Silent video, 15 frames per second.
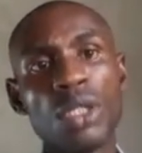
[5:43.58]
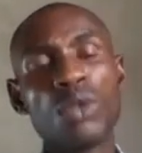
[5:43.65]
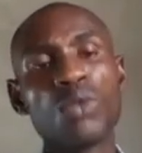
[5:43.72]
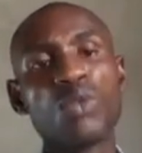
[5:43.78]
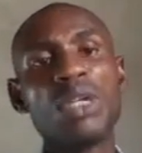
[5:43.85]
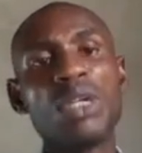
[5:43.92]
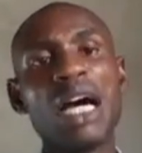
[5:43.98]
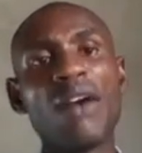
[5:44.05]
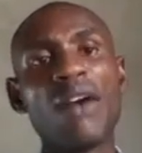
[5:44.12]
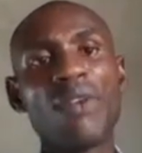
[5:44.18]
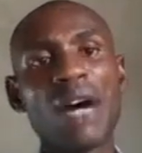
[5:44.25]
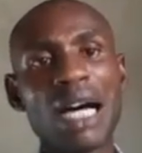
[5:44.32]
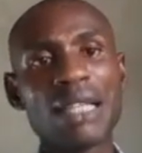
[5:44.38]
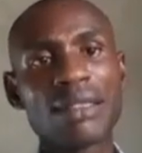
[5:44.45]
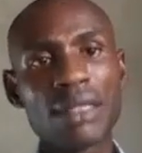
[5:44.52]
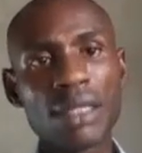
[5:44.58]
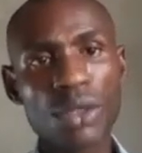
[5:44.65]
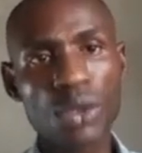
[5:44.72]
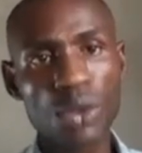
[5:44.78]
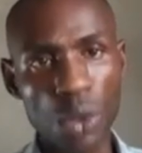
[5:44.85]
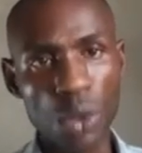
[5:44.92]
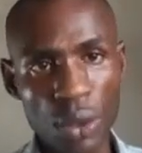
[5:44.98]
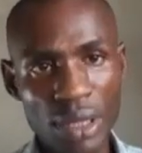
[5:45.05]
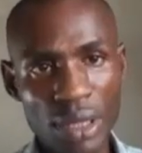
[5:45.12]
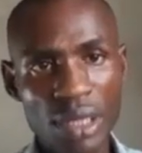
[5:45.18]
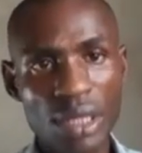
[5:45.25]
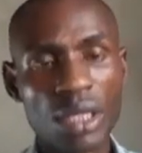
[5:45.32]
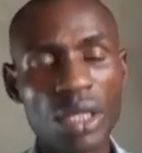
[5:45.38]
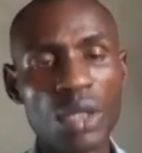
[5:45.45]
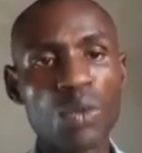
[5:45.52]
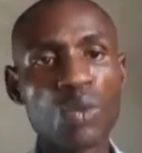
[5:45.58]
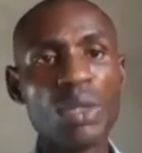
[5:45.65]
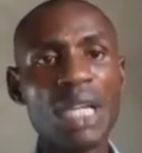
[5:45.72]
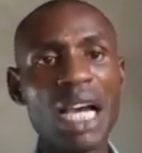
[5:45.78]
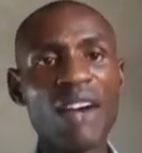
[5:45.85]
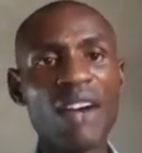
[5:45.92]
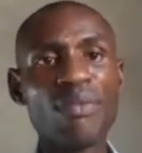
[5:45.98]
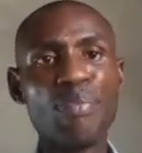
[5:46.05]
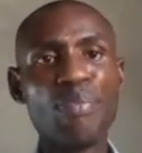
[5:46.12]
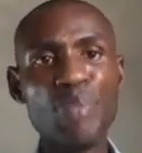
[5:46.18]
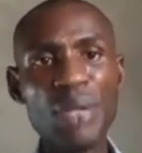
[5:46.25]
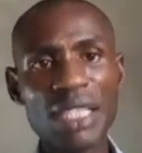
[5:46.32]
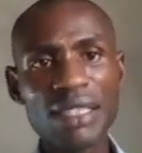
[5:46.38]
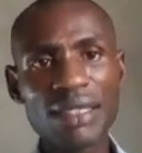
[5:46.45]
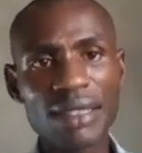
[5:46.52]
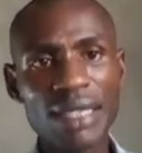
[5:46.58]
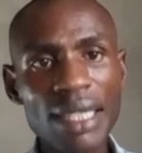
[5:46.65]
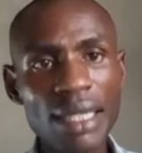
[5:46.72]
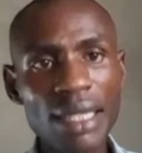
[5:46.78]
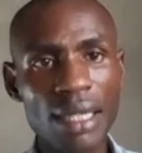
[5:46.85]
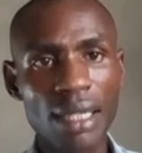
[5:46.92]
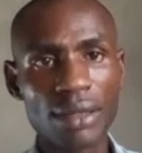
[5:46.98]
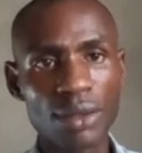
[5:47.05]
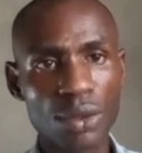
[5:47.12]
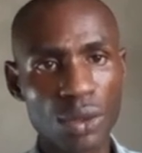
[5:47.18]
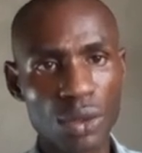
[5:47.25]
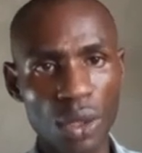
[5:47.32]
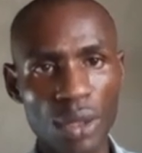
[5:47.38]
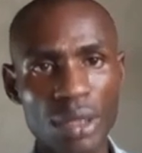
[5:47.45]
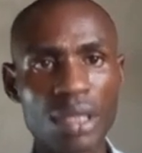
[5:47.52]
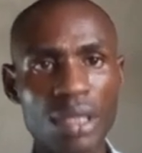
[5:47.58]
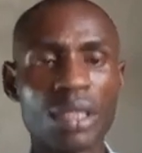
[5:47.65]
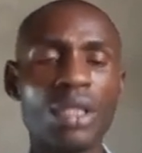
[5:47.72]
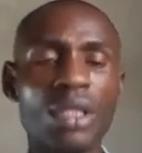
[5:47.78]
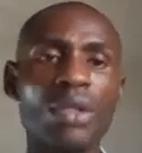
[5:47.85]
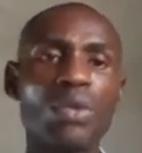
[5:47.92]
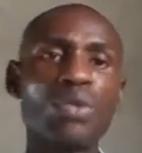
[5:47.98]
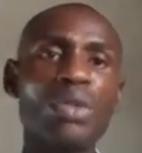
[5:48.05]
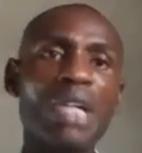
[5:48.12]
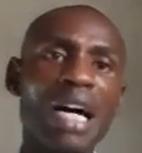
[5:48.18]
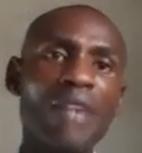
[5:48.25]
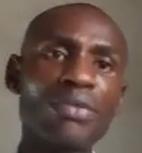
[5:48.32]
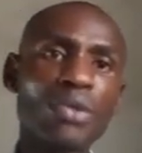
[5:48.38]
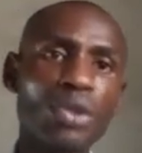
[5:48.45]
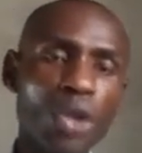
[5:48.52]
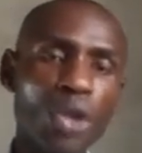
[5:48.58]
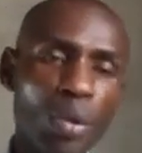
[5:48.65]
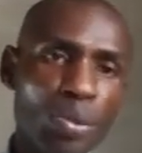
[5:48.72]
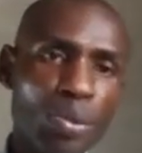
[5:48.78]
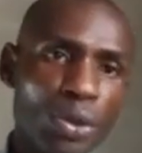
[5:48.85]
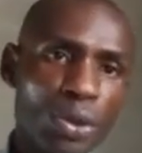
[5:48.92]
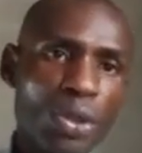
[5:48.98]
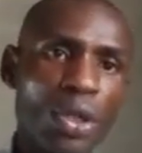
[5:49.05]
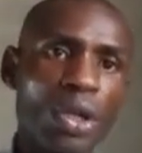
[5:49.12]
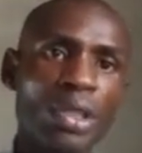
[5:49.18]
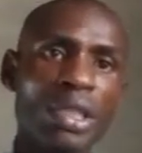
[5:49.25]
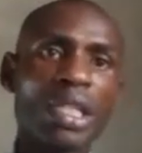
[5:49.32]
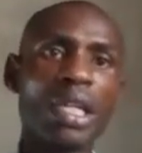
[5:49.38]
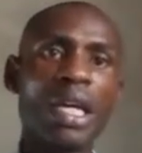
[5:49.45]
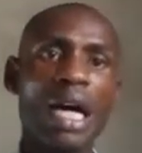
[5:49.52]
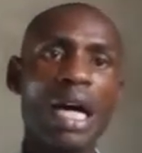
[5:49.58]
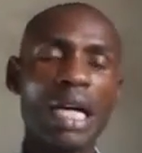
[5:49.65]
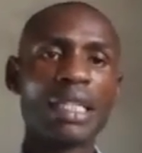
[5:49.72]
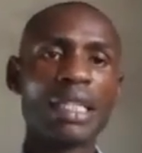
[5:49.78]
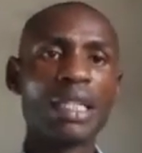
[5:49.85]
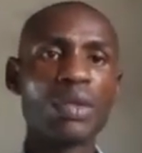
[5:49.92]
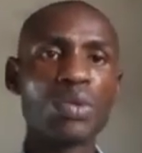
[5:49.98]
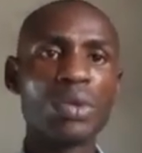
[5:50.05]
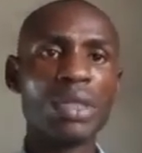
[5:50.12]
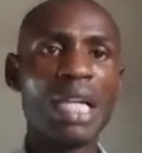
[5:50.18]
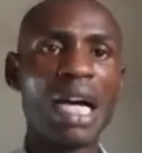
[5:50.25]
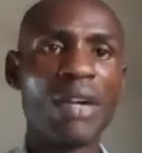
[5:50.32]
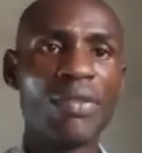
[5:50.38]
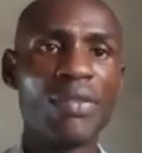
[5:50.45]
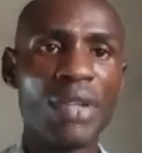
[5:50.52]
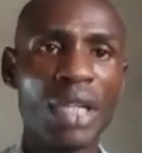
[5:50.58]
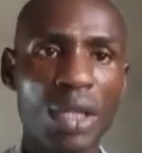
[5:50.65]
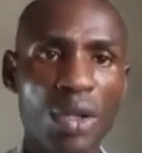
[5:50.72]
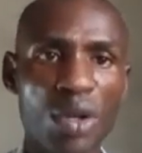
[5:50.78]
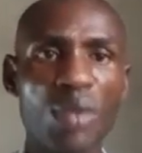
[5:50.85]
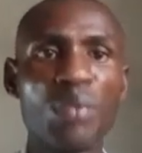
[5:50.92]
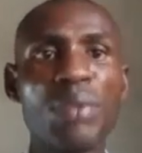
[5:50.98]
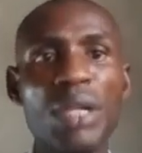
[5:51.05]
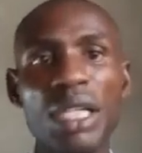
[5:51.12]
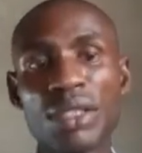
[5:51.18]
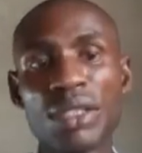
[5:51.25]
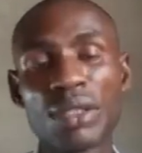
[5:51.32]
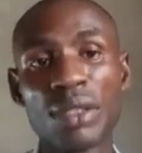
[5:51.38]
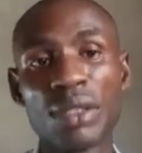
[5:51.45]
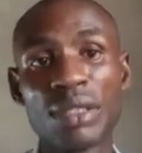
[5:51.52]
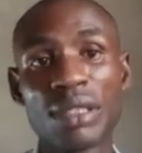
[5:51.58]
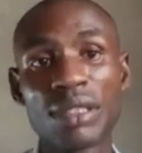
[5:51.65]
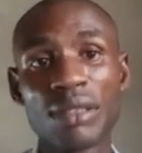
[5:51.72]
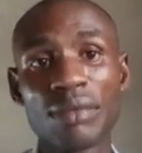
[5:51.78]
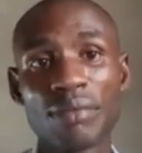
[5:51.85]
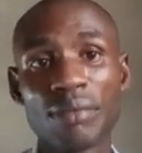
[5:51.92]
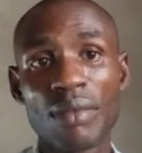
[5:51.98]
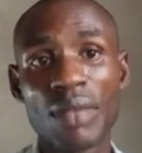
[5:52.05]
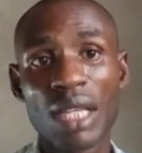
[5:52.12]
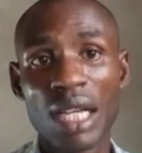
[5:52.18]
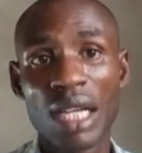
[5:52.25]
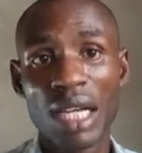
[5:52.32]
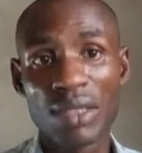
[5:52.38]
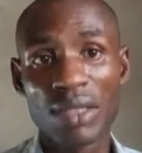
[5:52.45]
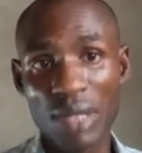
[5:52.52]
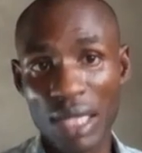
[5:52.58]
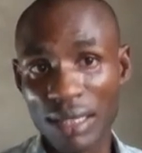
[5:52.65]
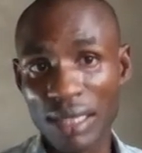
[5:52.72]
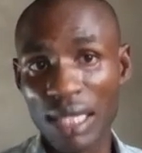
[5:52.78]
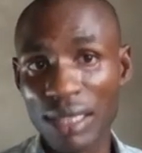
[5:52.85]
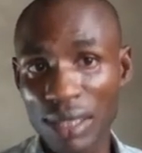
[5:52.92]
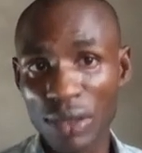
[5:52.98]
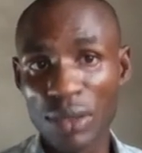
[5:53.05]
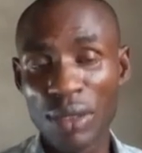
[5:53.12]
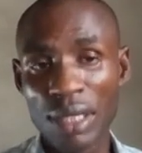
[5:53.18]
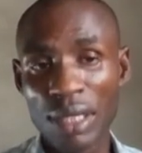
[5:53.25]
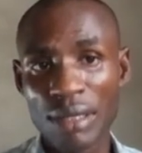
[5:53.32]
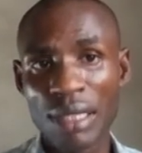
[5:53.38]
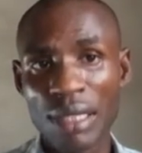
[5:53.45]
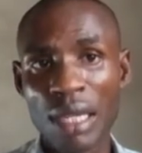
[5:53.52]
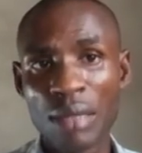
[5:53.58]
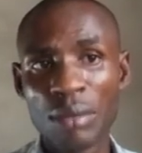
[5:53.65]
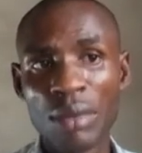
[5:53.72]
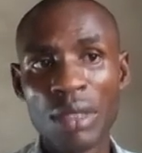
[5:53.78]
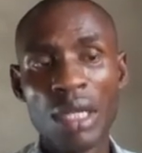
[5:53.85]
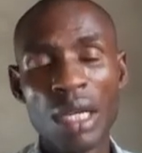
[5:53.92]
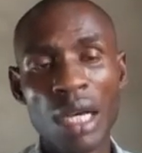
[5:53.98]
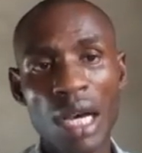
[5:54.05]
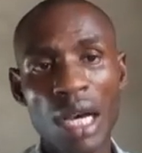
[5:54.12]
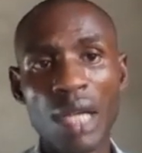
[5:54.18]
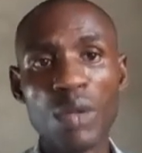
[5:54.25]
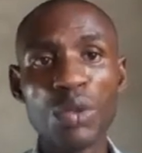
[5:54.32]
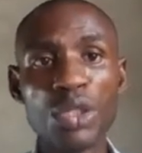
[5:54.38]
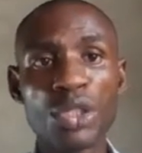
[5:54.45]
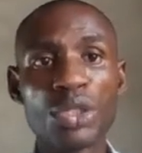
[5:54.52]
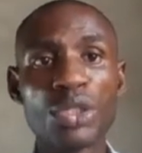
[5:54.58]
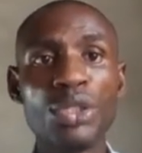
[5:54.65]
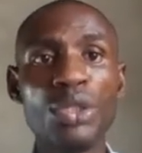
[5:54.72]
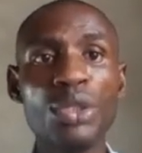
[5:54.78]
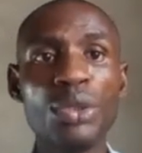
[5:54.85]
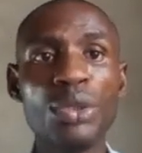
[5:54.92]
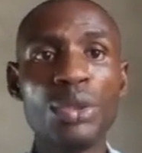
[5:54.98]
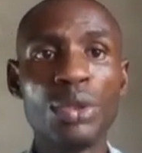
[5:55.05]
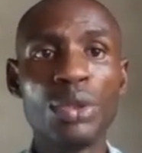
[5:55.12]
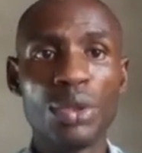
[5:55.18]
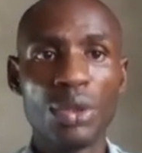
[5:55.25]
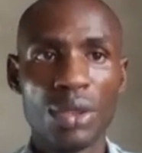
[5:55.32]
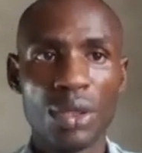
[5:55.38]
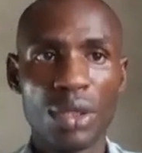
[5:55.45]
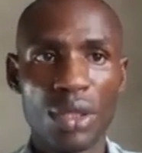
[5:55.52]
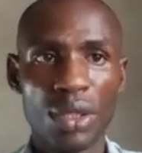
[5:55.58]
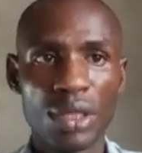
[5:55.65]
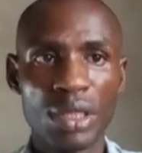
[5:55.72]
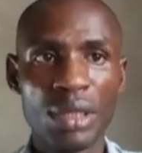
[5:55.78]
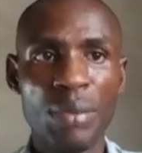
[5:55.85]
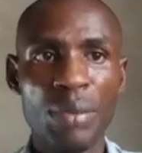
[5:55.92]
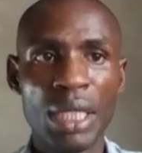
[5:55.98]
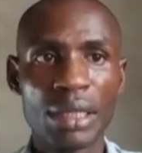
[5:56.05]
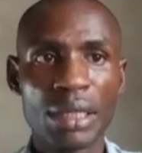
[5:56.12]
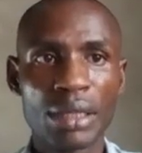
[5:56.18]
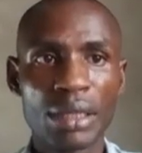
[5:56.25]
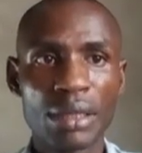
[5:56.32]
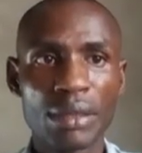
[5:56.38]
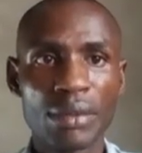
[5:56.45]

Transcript: we have acid salt, we have basic salt, we have double salt, and then we have complex salt. As you are starting your exam, I wish you the best.